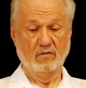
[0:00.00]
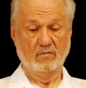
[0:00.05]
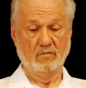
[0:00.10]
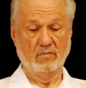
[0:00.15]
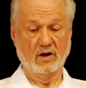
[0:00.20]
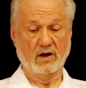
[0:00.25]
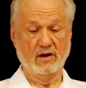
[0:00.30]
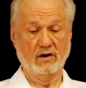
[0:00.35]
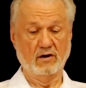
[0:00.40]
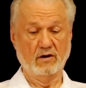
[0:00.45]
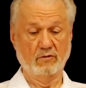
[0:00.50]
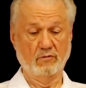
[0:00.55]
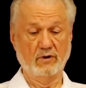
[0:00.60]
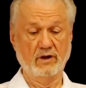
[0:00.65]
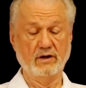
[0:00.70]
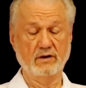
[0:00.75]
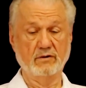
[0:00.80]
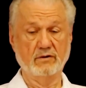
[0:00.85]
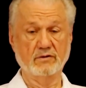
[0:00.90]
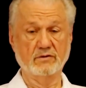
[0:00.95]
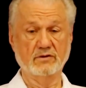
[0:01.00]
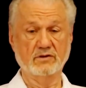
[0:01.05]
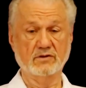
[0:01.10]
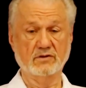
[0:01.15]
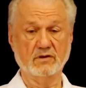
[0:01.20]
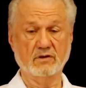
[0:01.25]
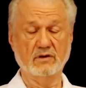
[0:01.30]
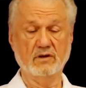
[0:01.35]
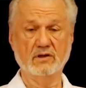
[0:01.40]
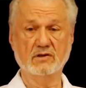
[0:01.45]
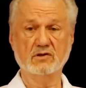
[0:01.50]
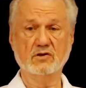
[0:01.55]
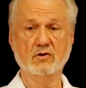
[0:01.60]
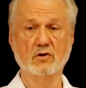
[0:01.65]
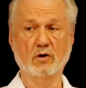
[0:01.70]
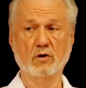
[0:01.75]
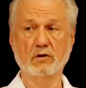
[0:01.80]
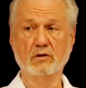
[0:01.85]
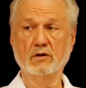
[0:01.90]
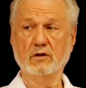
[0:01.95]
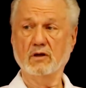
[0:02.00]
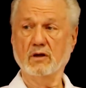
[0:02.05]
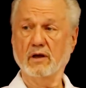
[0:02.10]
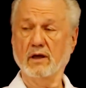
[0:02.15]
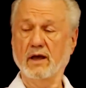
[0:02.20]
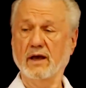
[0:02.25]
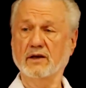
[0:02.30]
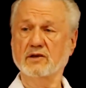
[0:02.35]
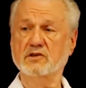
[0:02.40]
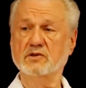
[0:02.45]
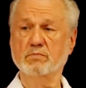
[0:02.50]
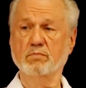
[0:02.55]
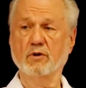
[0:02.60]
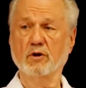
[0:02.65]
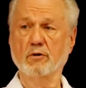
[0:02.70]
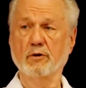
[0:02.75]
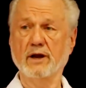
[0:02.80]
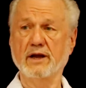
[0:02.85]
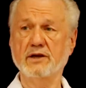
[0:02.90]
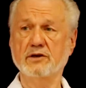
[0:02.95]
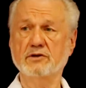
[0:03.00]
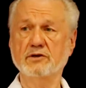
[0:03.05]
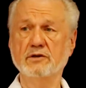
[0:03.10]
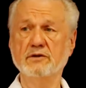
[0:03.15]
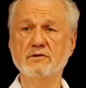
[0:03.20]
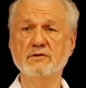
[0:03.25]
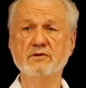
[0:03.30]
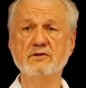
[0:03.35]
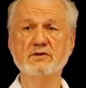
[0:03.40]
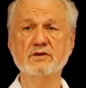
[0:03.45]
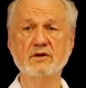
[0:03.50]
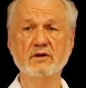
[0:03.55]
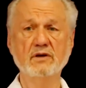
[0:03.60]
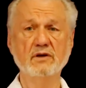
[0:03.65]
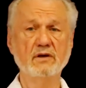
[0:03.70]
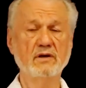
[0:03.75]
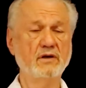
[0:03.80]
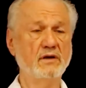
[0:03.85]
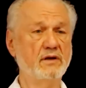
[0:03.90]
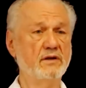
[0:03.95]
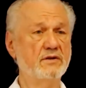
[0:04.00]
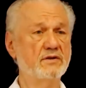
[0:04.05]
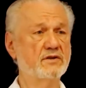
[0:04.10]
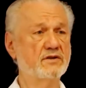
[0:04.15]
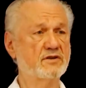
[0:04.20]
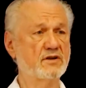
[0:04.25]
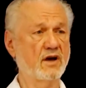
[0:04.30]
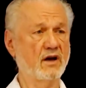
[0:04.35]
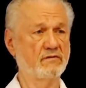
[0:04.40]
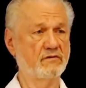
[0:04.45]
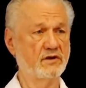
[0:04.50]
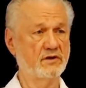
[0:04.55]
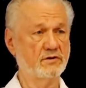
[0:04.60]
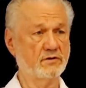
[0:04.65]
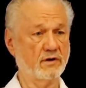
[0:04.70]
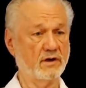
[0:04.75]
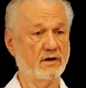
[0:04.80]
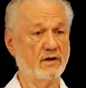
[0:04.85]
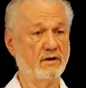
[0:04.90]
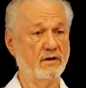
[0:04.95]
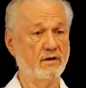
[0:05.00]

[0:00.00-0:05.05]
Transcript: by our readers. It's called Explorations in Savitri